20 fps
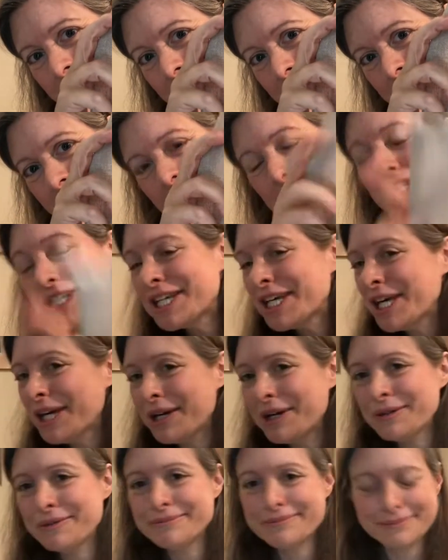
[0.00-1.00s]
He's
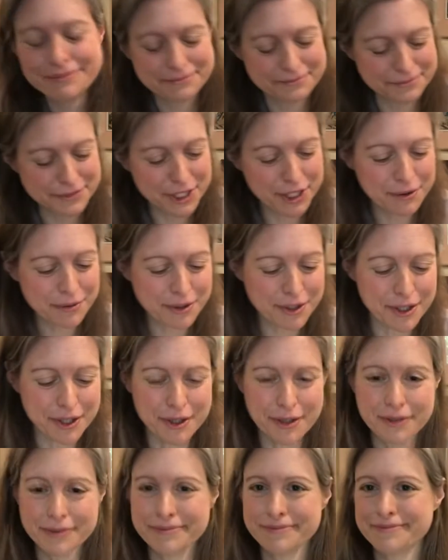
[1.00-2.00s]
cute, cute,
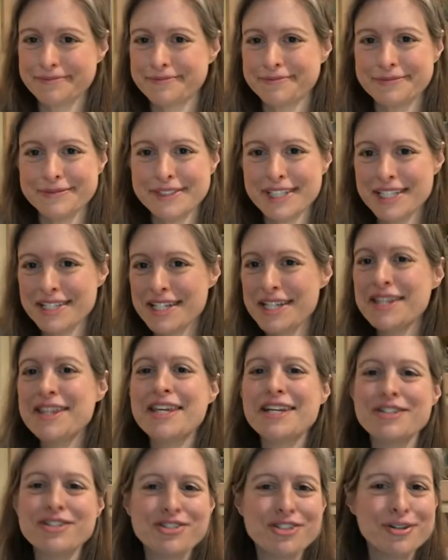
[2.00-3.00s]
cute.
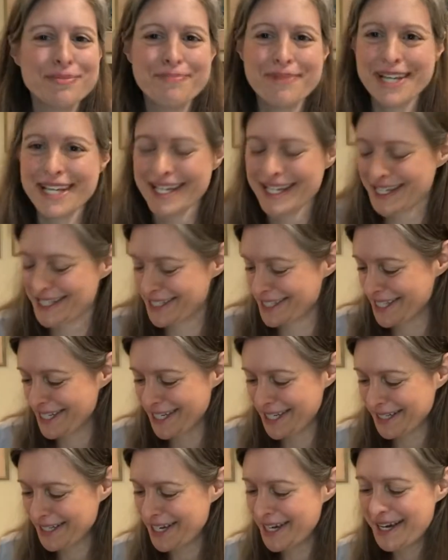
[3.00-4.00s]
This should be
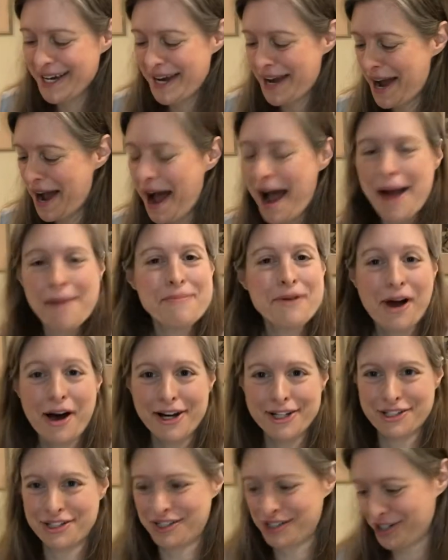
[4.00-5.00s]
easy. I'm
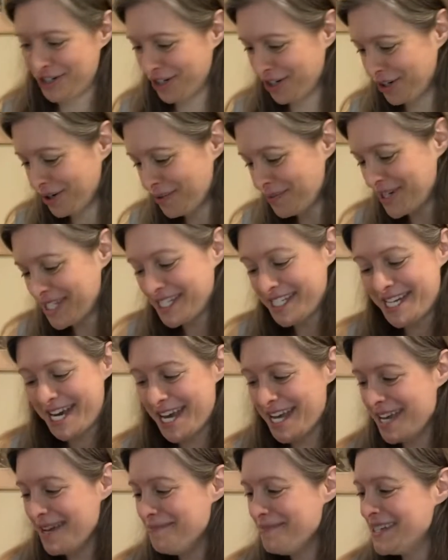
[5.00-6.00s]
not sure what's
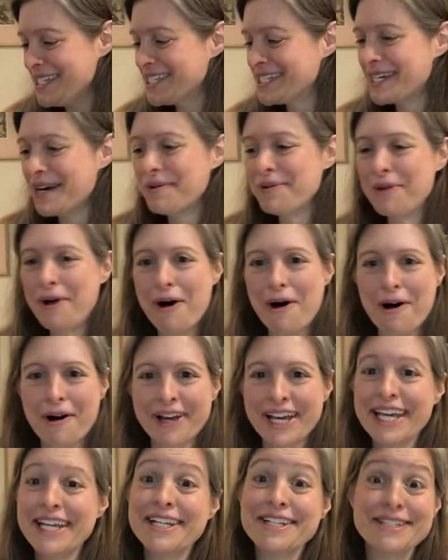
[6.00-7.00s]
taking me so long.
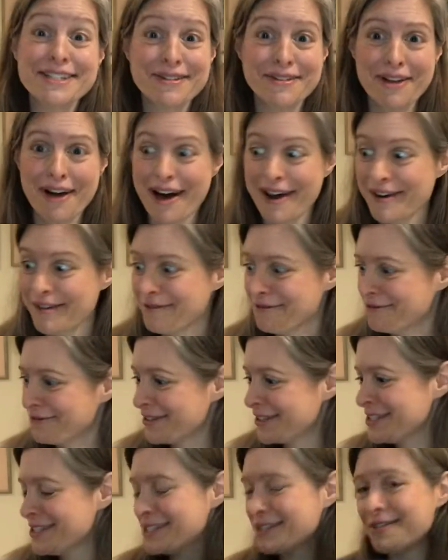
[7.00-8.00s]
It's a lot
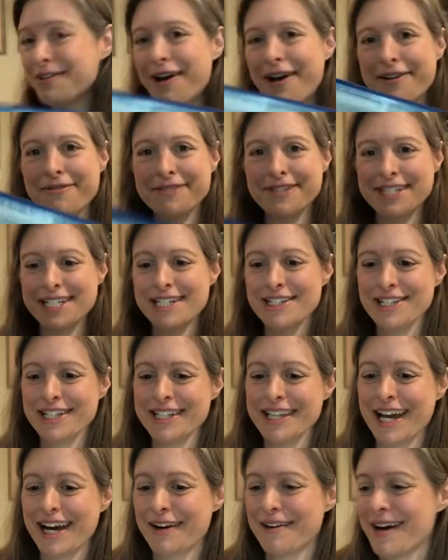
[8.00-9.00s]
of stitching.
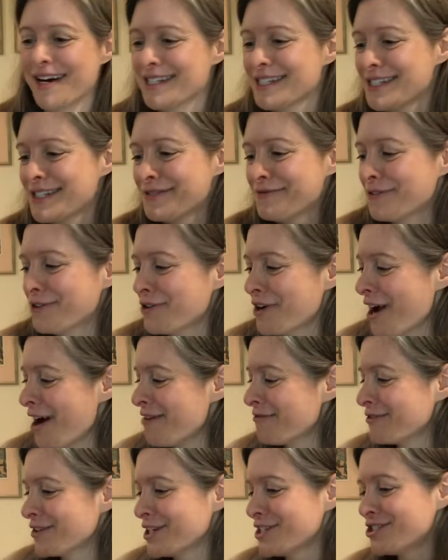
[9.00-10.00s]
That grass is full
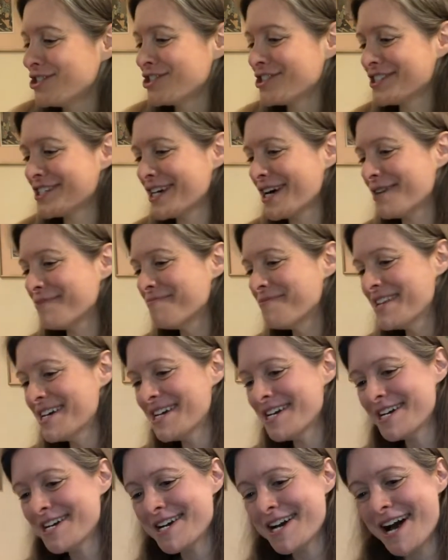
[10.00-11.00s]
coverage, so,
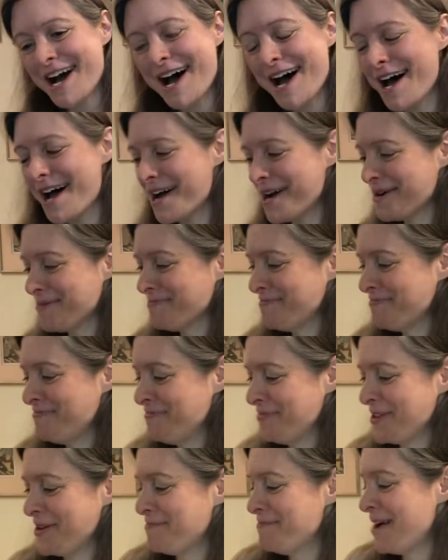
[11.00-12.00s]

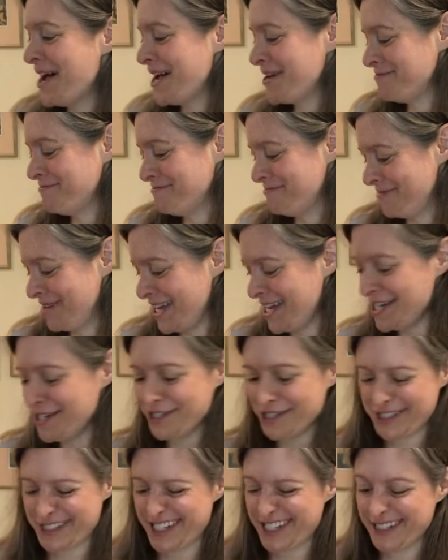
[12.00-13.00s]
but he
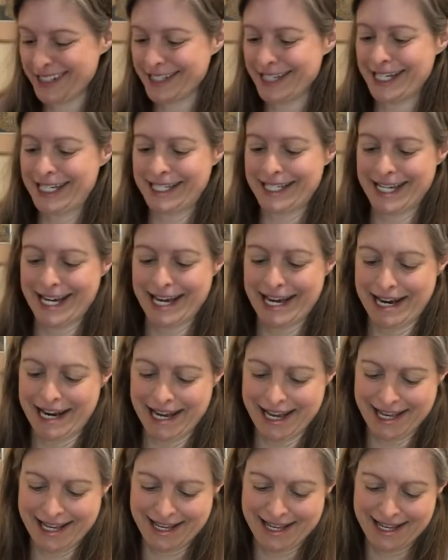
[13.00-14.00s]
just needs to get done.
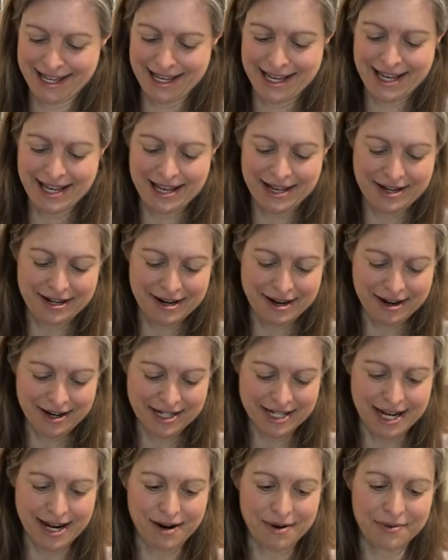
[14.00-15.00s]
Knocked
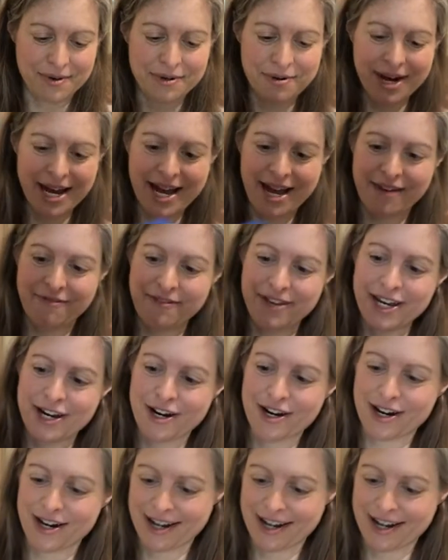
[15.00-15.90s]
out. What do I have here?